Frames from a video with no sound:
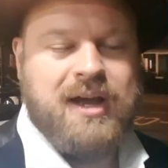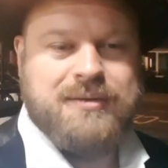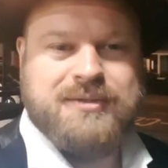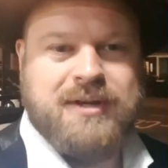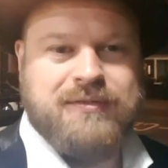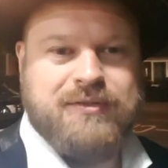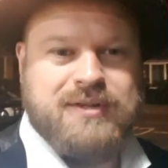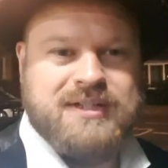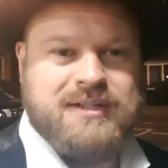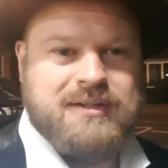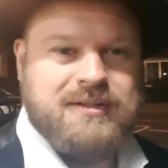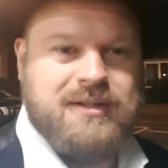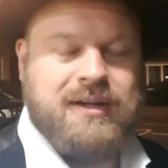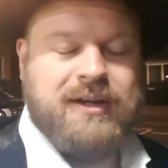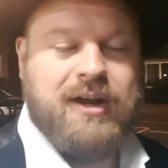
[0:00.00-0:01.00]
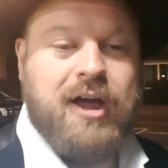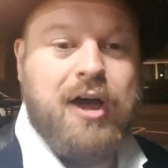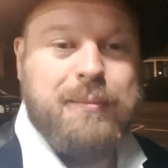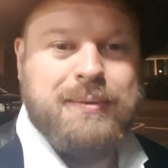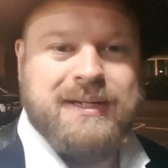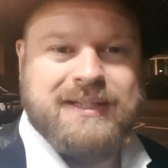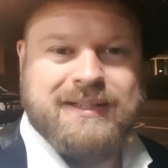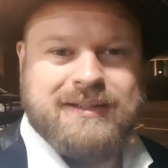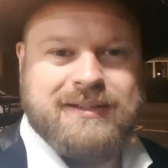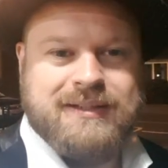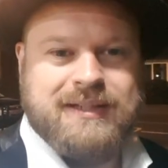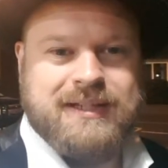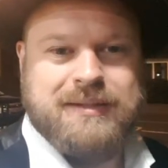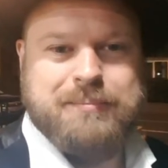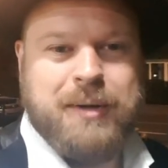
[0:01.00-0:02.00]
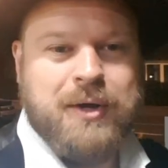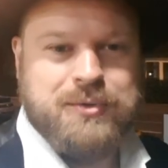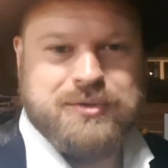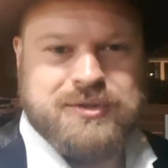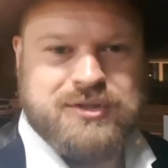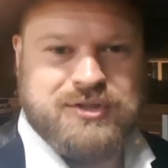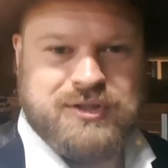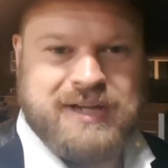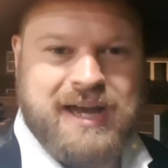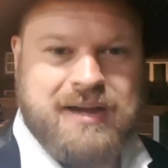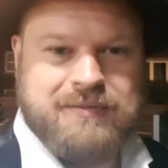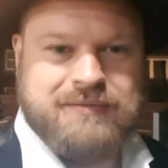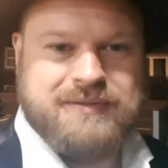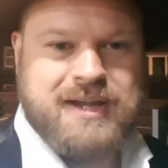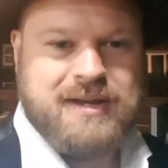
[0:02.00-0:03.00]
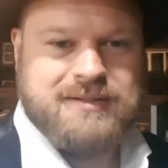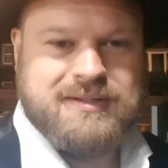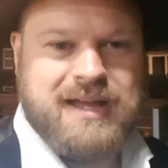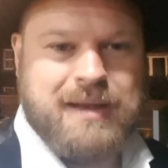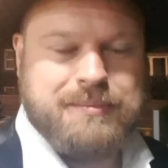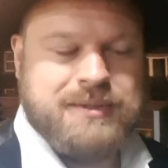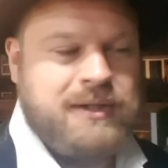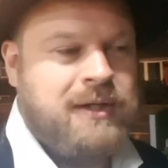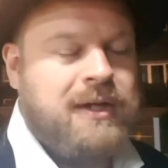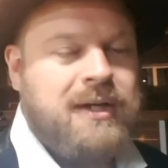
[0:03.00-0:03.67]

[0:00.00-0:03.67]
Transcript: So for instance, opening the post should have 10 steps.